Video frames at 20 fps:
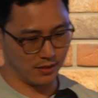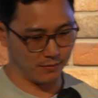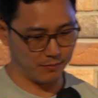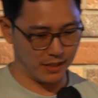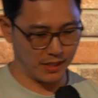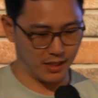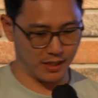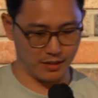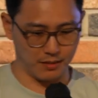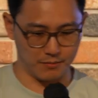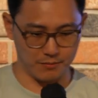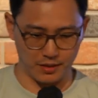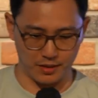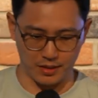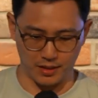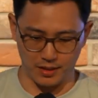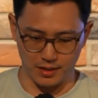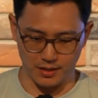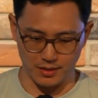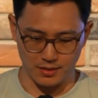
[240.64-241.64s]
in the beginning,
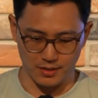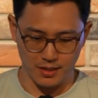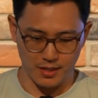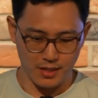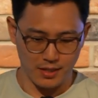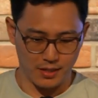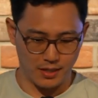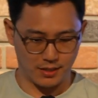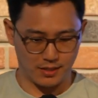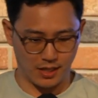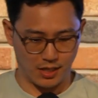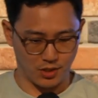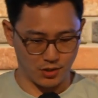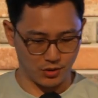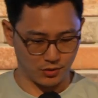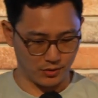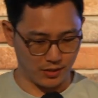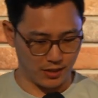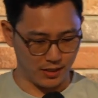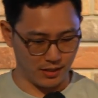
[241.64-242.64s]
because
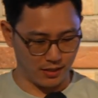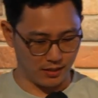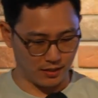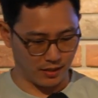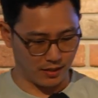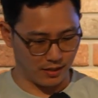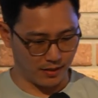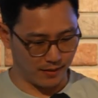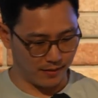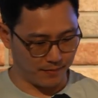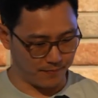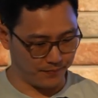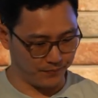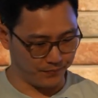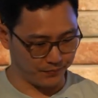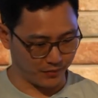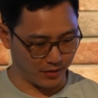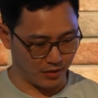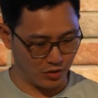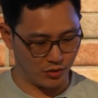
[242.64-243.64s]
essentially
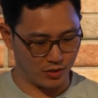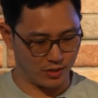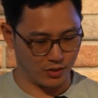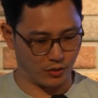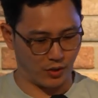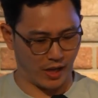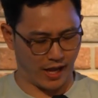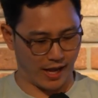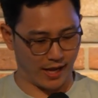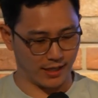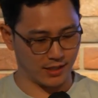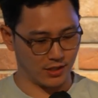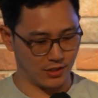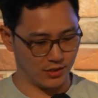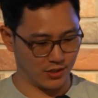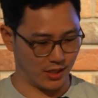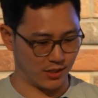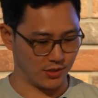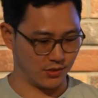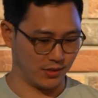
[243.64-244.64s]
you still had
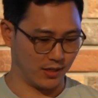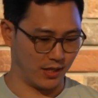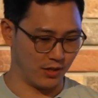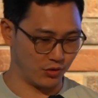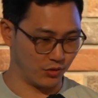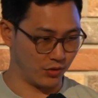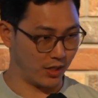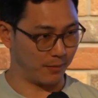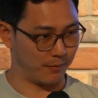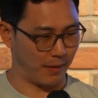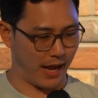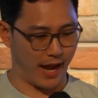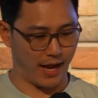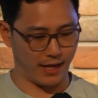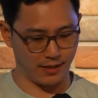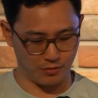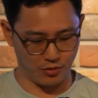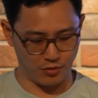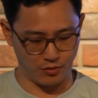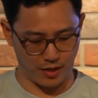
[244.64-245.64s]
congestion as you kept
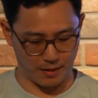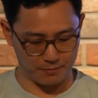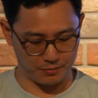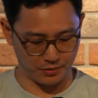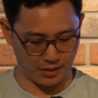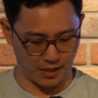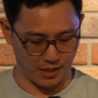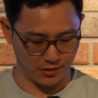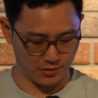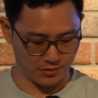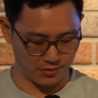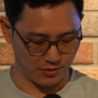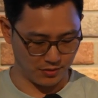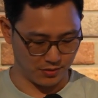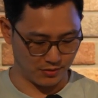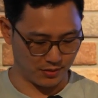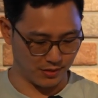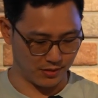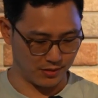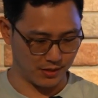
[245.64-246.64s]
adding new applications
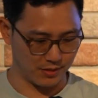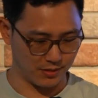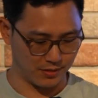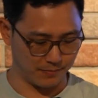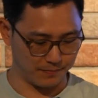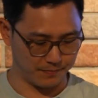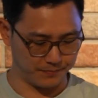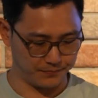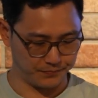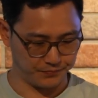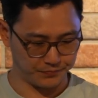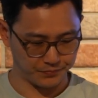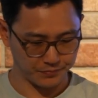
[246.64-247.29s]
into the system.